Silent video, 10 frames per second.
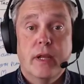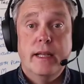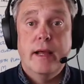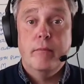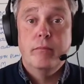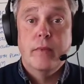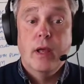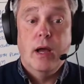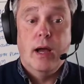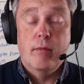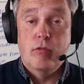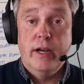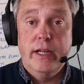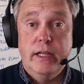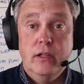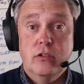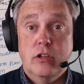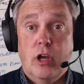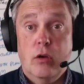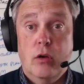Now I'm ready to
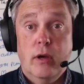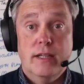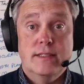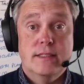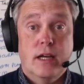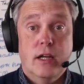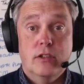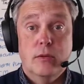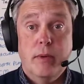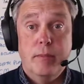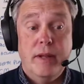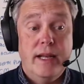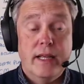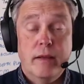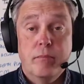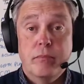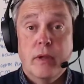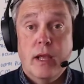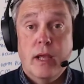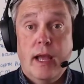go and start my planning,
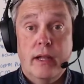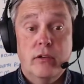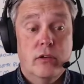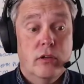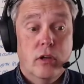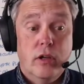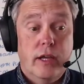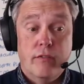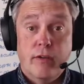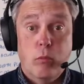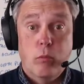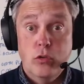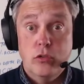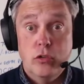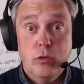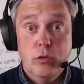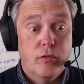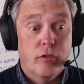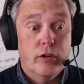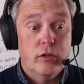and if I want to,
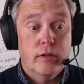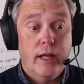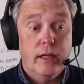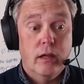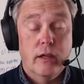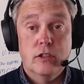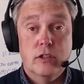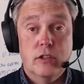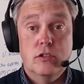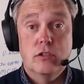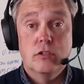before I do that, I can